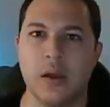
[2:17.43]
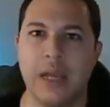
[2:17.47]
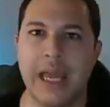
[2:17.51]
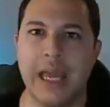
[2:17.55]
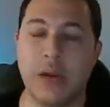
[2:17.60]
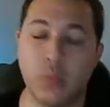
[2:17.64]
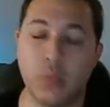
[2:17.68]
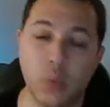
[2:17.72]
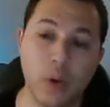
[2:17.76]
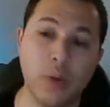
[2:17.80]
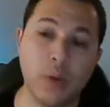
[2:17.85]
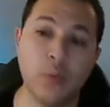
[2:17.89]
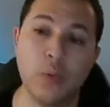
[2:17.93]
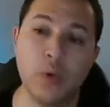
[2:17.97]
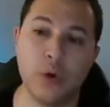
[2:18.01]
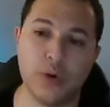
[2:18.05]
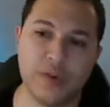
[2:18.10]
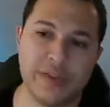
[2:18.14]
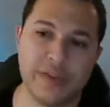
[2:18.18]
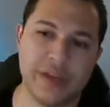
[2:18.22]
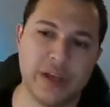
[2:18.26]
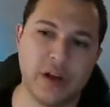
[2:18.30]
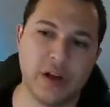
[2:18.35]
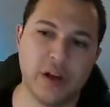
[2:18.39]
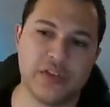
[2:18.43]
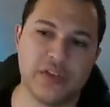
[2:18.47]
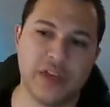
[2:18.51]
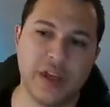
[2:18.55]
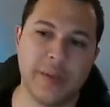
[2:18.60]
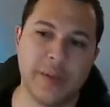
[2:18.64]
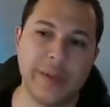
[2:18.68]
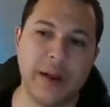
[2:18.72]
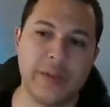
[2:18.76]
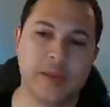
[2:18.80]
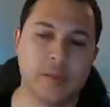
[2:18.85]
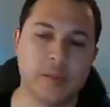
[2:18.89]
And one more thing I'll say
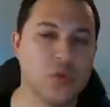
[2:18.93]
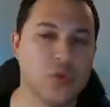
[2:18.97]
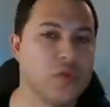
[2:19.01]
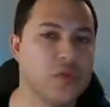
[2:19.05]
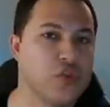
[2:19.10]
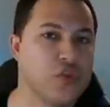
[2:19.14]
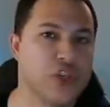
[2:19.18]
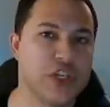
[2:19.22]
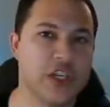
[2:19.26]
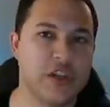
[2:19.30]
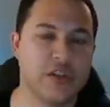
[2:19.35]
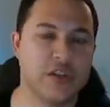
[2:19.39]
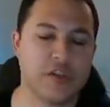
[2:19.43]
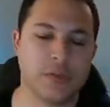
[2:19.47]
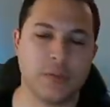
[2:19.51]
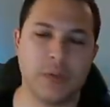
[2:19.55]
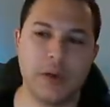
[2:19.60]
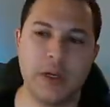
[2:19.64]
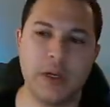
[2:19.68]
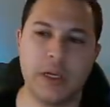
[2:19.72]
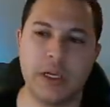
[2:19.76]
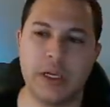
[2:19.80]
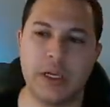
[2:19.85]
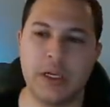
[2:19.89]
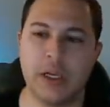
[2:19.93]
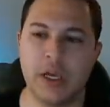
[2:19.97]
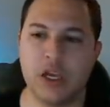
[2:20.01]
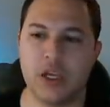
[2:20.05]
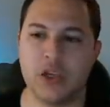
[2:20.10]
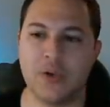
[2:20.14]
about the move g3,